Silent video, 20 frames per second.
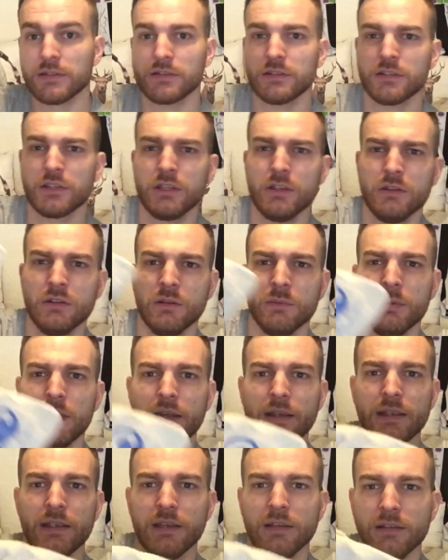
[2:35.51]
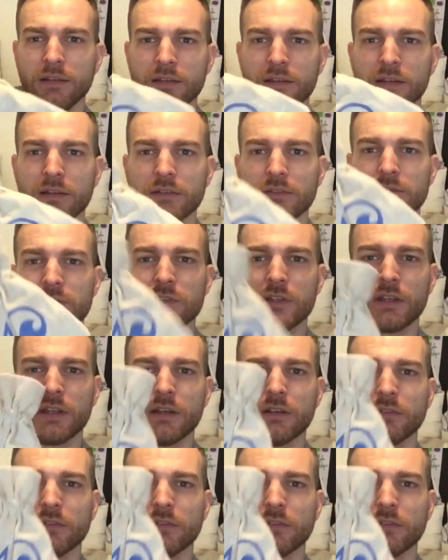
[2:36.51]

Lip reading: this cute little bag here, look at that, check that